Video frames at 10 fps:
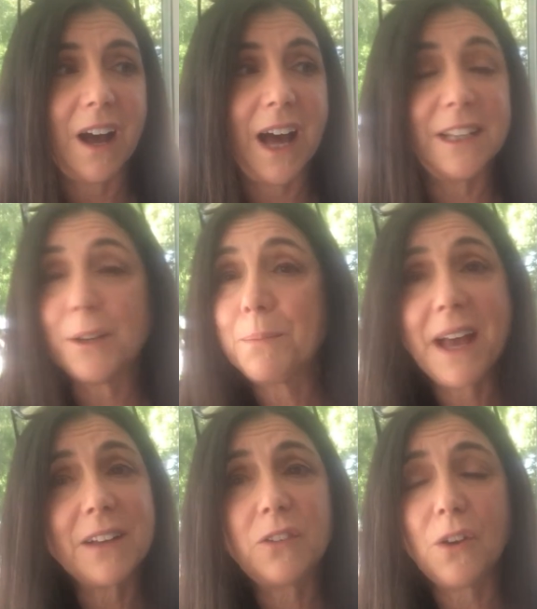I look
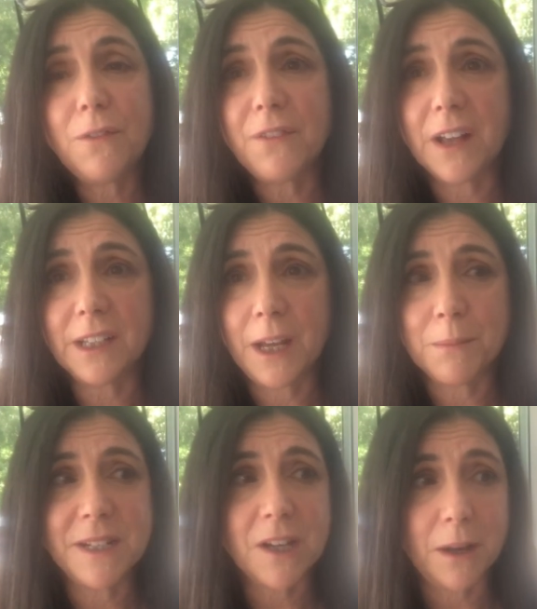back so fondly on
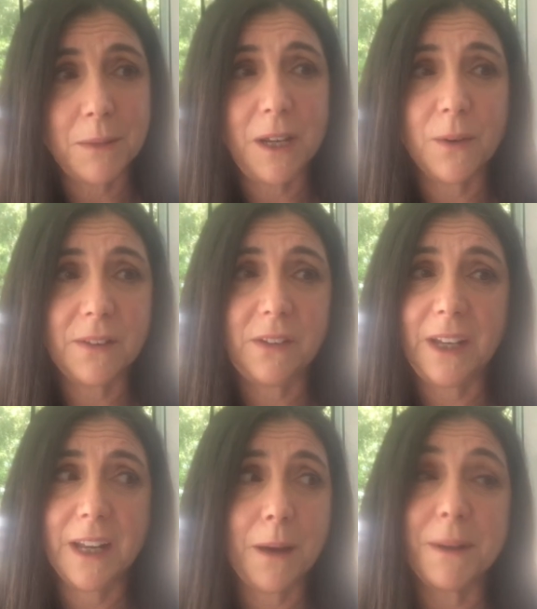my time at USC,
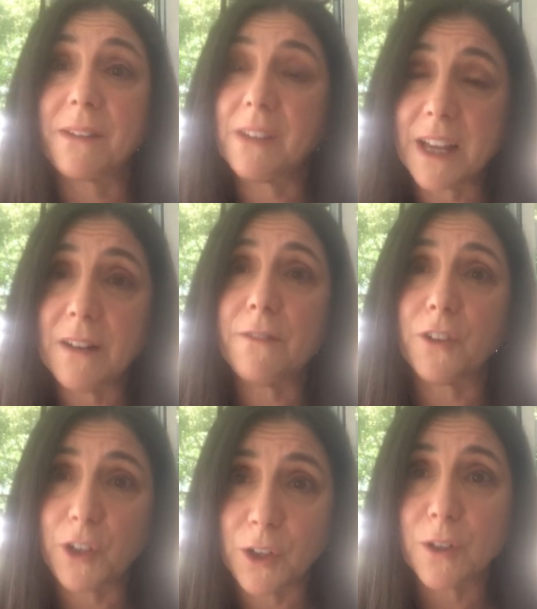and I'm excited
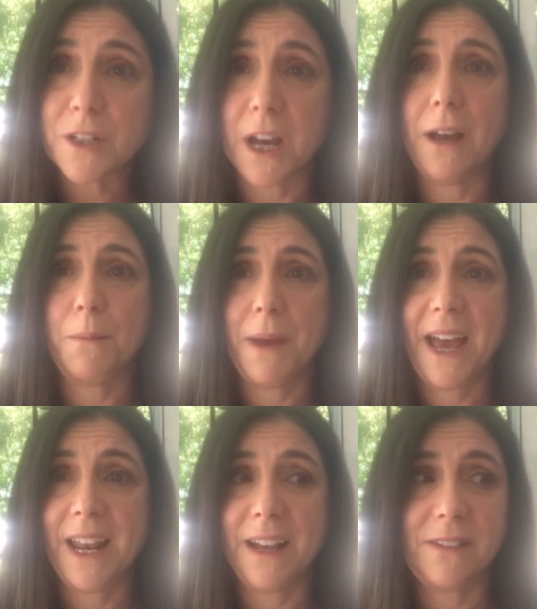for your time
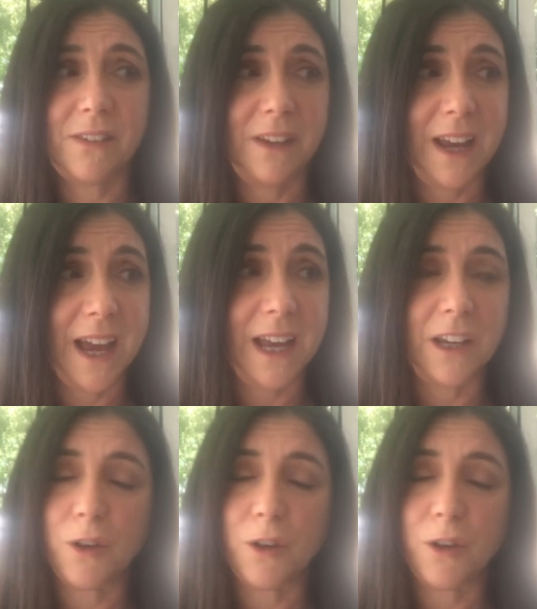at SCA.